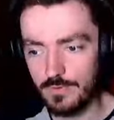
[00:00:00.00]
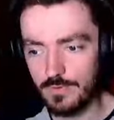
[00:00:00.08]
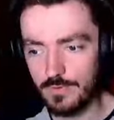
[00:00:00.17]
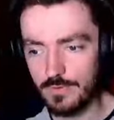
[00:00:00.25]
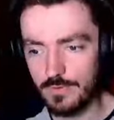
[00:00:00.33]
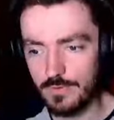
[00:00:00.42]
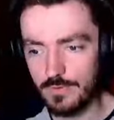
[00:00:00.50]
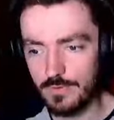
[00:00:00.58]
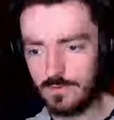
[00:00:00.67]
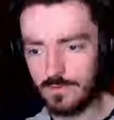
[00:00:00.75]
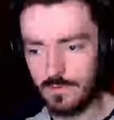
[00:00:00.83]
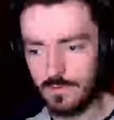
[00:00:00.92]

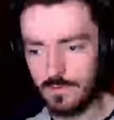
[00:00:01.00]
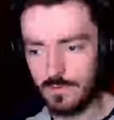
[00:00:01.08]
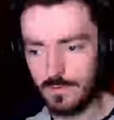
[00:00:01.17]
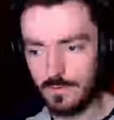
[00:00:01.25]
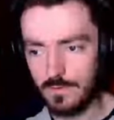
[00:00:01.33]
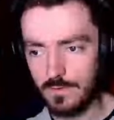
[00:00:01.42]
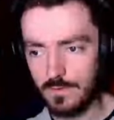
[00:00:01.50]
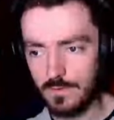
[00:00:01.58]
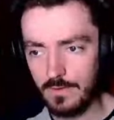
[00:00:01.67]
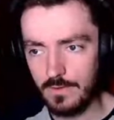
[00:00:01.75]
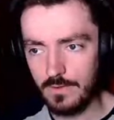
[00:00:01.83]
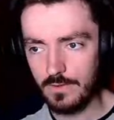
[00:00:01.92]

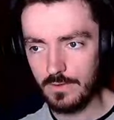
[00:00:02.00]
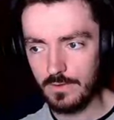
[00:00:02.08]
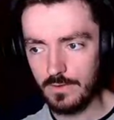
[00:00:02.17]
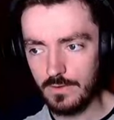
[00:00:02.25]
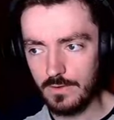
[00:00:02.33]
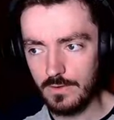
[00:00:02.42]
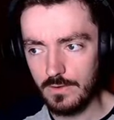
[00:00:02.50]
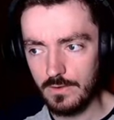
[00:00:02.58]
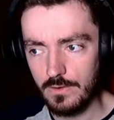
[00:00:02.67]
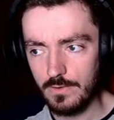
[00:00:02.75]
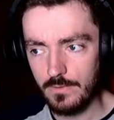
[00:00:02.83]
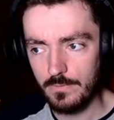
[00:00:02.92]

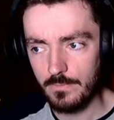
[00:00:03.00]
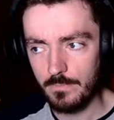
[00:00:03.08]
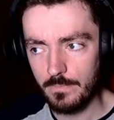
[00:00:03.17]
Nobody speaks.